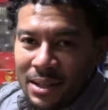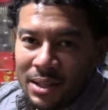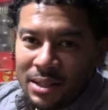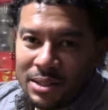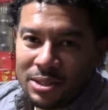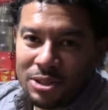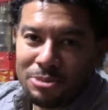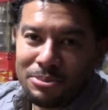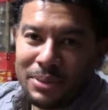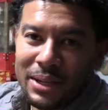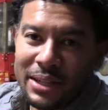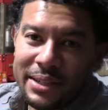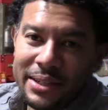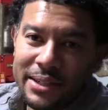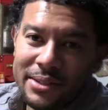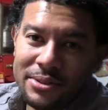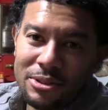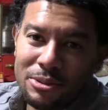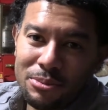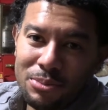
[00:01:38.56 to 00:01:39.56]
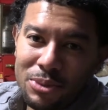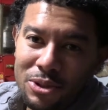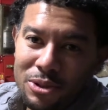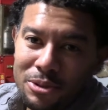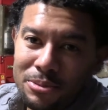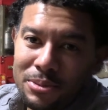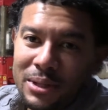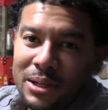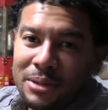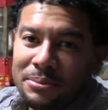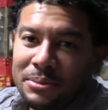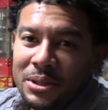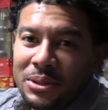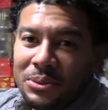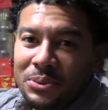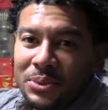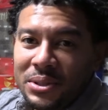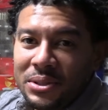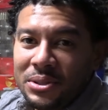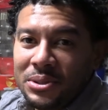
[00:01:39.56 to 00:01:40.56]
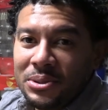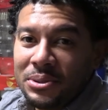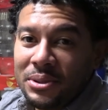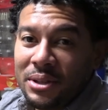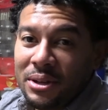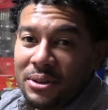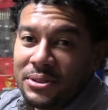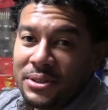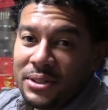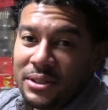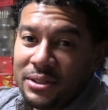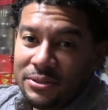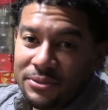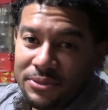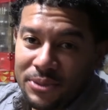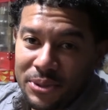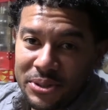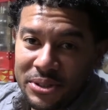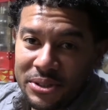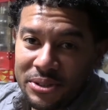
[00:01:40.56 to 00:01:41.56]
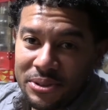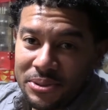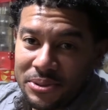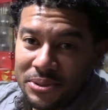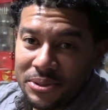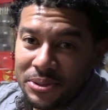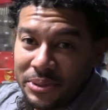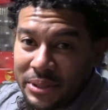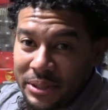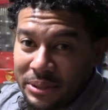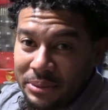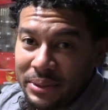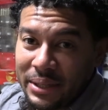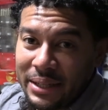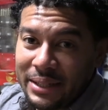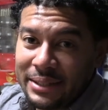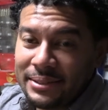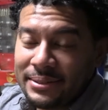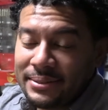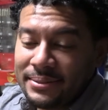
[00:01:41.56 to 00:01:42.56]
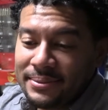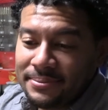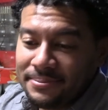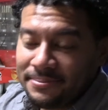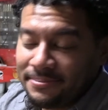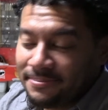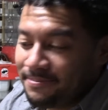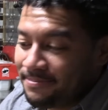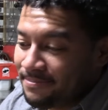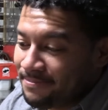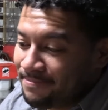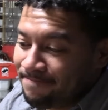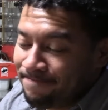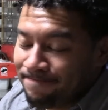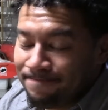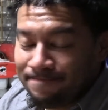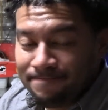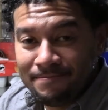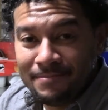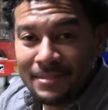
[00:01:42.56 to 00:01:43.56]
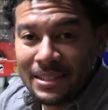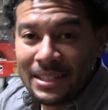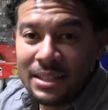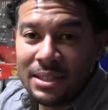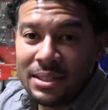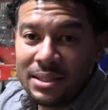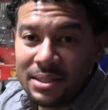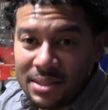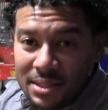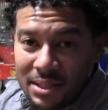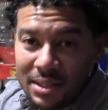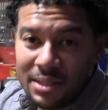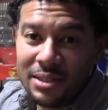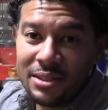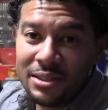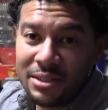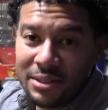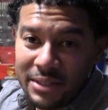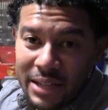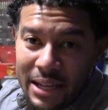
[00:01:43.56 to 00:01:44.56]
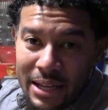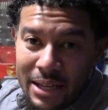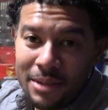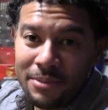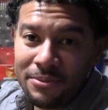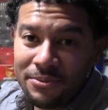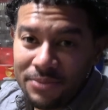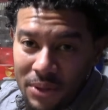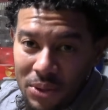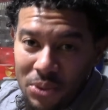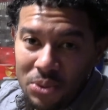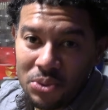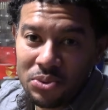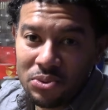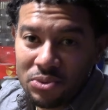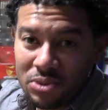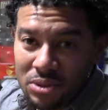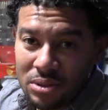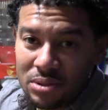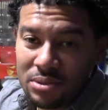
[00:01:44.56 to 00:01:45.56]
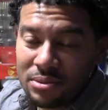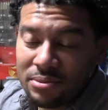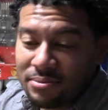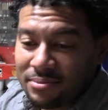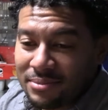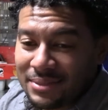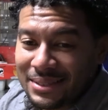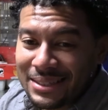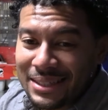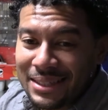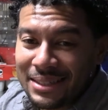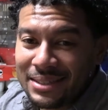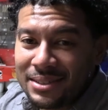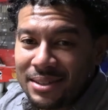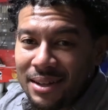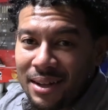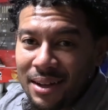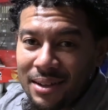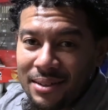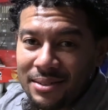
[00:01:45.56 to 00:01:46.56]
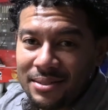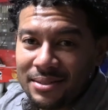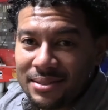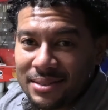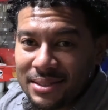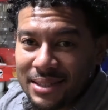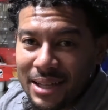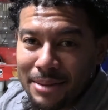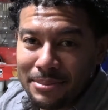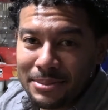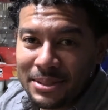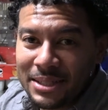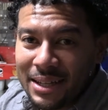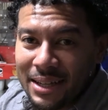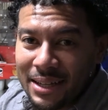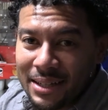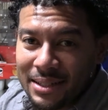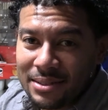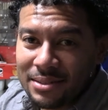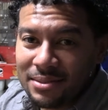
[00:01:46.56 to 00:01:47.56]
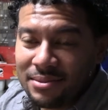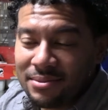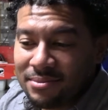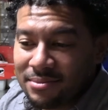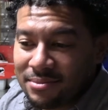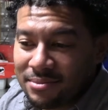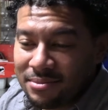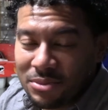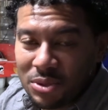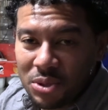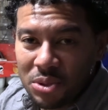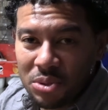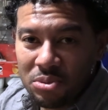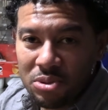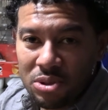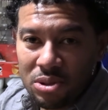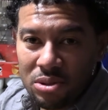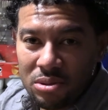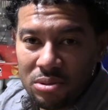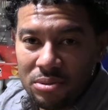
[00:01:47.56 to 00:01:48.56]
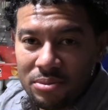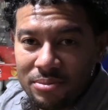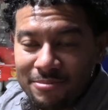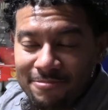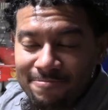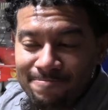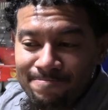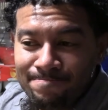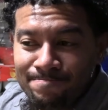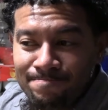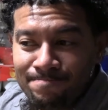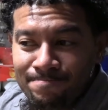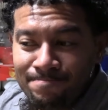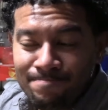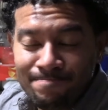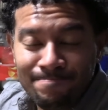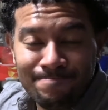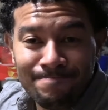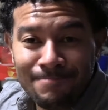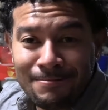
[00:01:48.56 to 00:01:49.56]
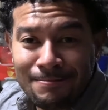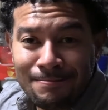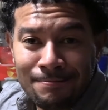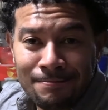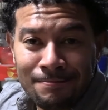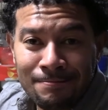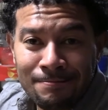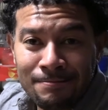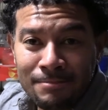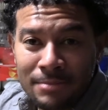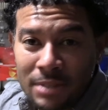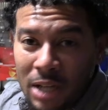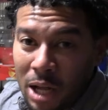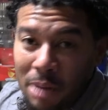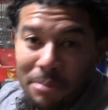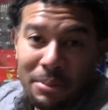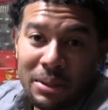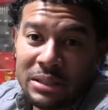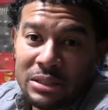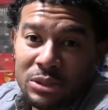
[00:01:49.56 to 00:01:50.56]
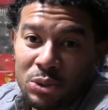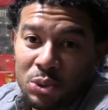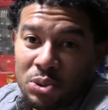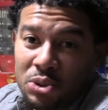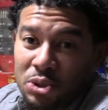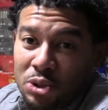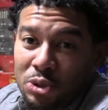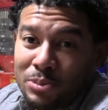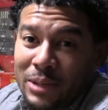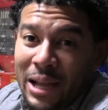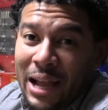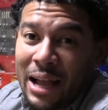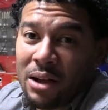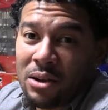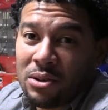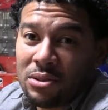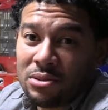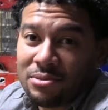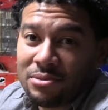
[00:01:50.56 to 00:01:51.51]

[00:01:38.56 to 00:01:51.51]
So my kids are bored, but I mean, what do 13 and 14-year-olds do anyway? Sit on their damn phones. TikTok, Snapchat, YouTube. I'm on YouTube now.